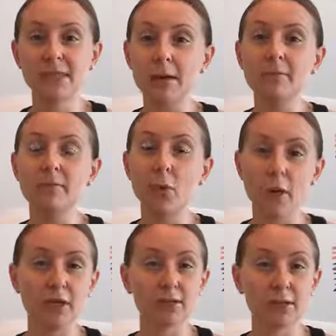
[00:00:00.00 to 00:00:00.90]
some
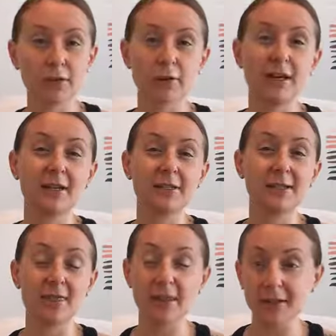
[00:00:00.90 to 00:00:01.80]
oils are created
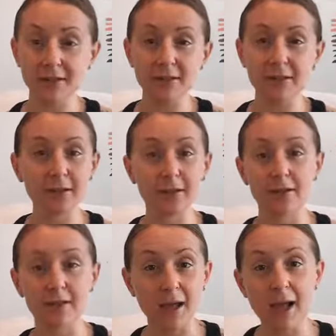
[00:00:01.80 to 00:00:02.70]
synthetically, like
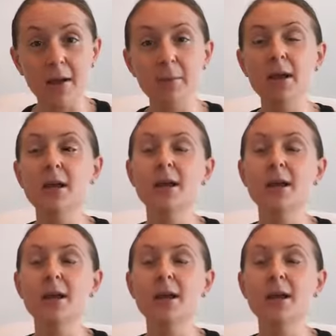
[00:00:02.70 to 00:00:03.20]
in a lab,